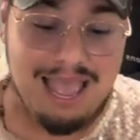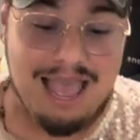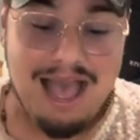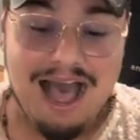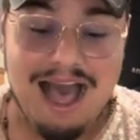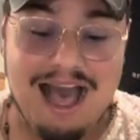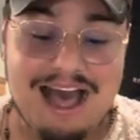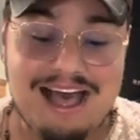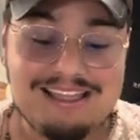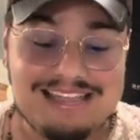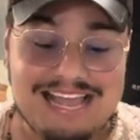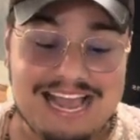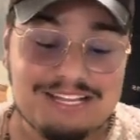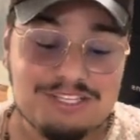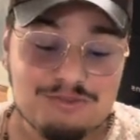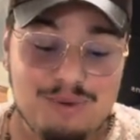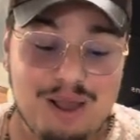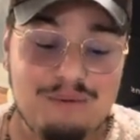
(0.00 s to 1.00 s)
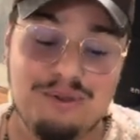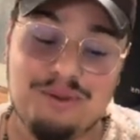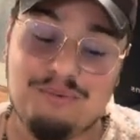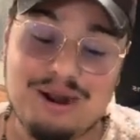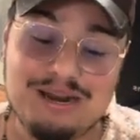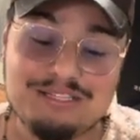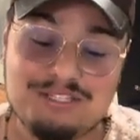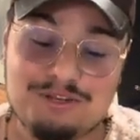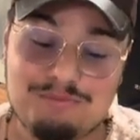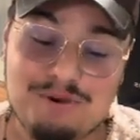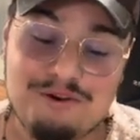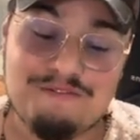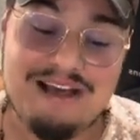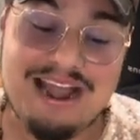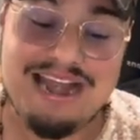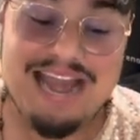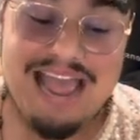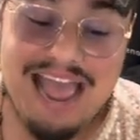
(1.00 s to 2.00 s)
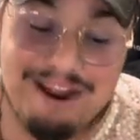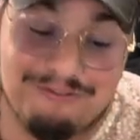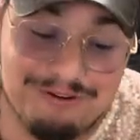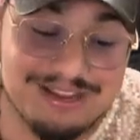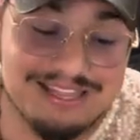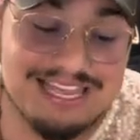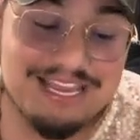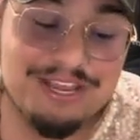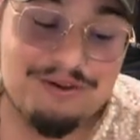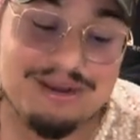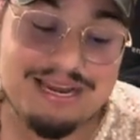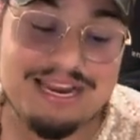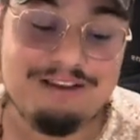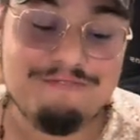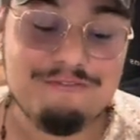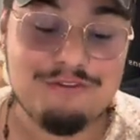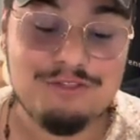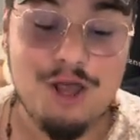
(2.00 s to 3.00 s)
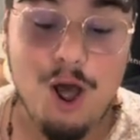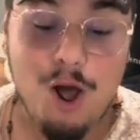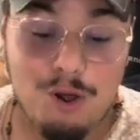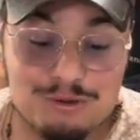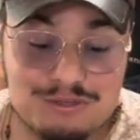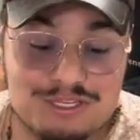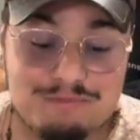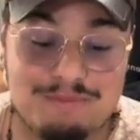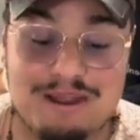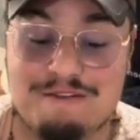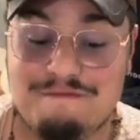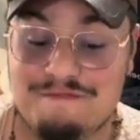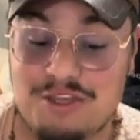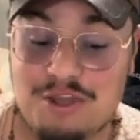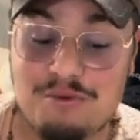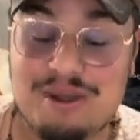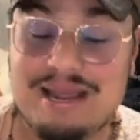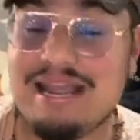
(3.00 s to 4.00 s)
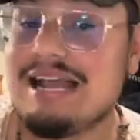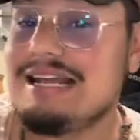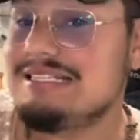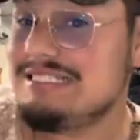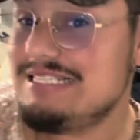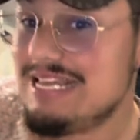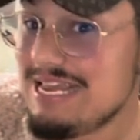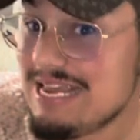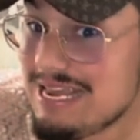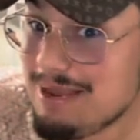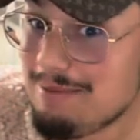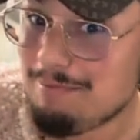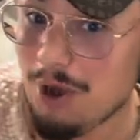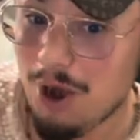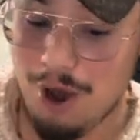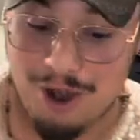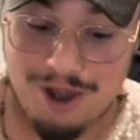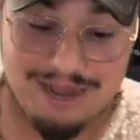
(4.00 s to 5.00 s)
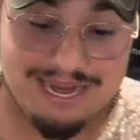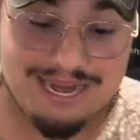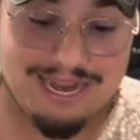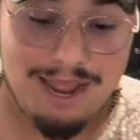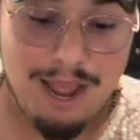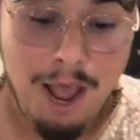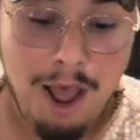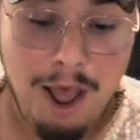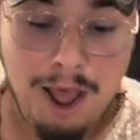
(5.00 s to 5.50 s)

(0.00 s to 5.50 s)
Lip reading: That's why we wanted to provide everything you need for the ultimate viewing tea party